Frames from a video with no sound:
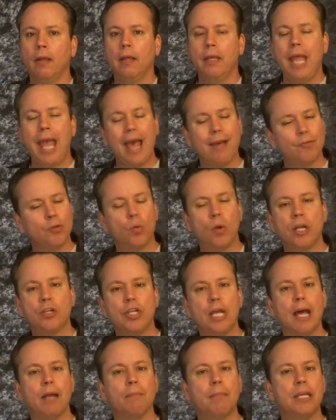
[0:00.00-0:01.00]
You have to watch
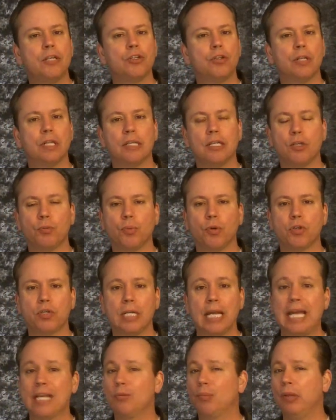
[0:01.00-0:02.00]
out and make sure that this
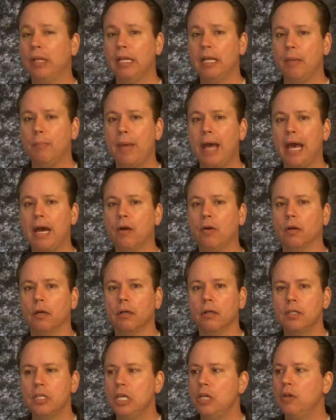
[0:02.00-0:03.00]
person has plenty of power.
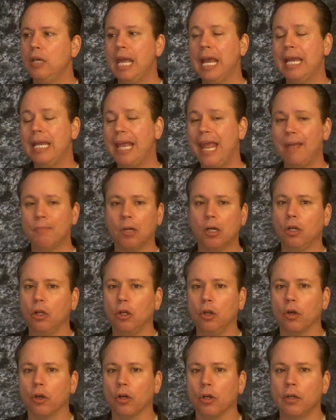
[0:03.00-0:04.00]
So you can't name a
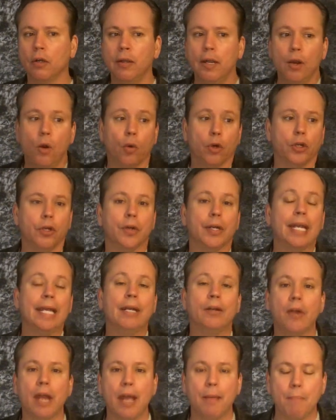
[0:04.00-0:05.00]
clerk or your
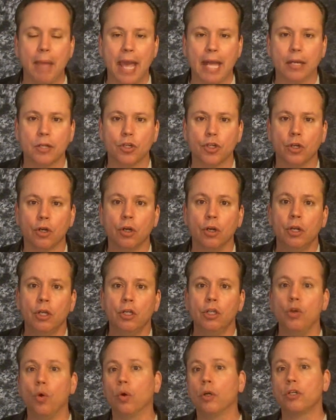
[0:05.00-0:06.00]
internet manager
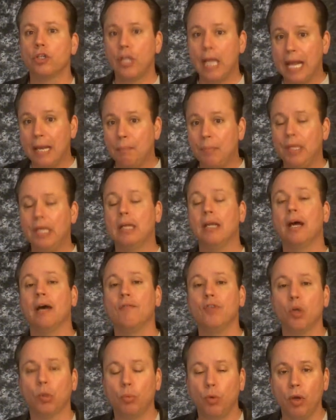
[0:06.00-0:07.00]
your champion
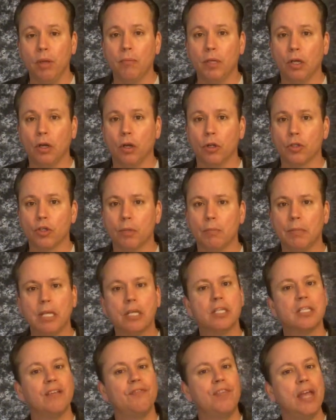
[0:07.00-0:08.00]
of your appointment culture
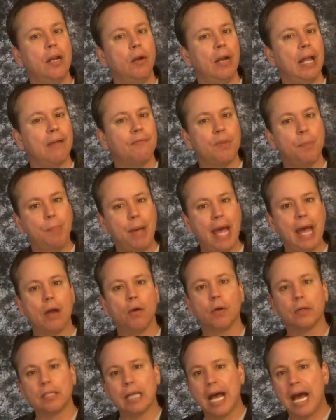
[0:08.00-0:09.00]
because if they don't have the
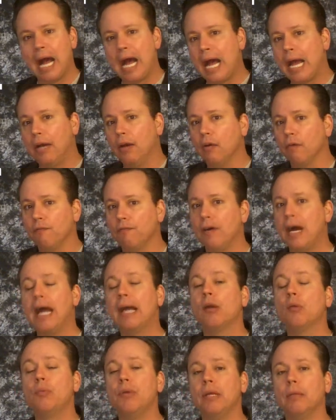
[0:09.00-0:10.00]
power to hire and
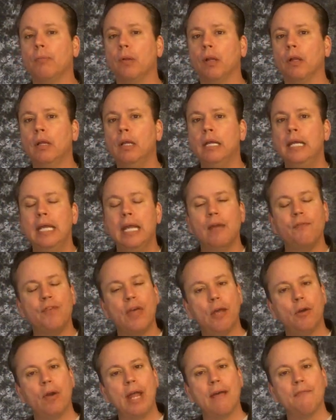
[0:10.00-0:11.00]
fire people, if they
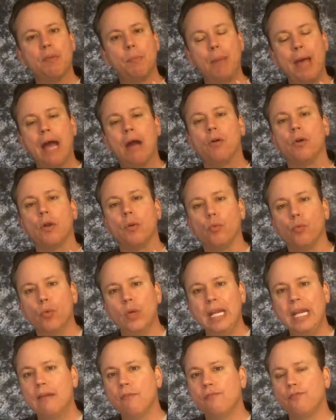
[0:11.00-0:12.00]
don't have the power to
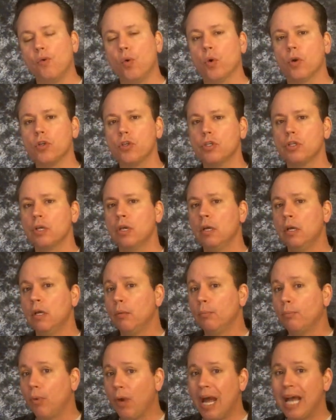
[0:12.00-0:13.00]
reinforce
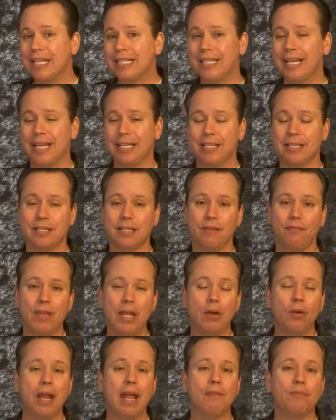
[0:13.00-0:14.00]
processes, if they
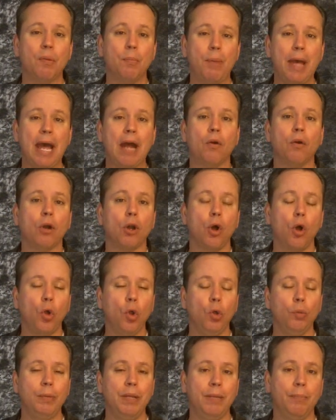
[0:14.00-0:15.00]
don't have the power to
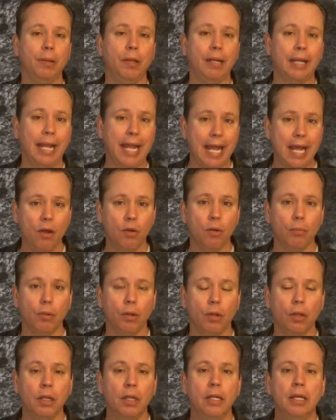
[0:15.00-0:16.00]
hold people
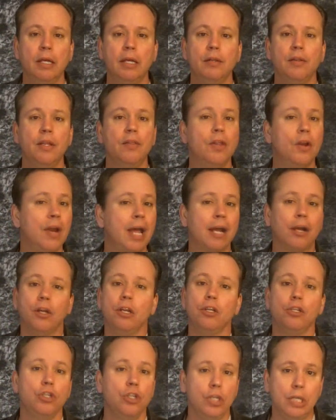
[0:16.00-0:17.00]
accountable, then they're not going
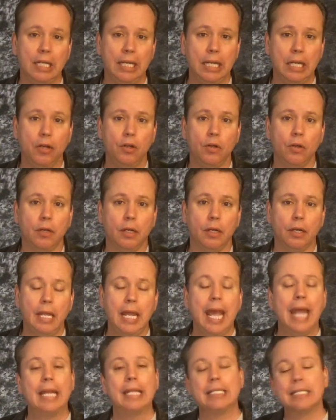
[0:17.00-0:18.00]
to do you any good.
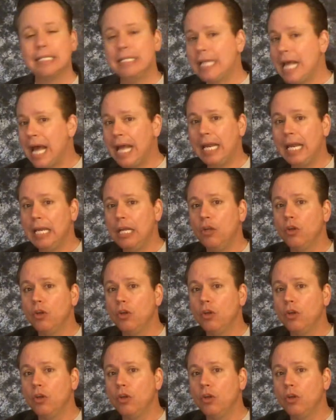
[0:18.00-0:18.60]
And it's not any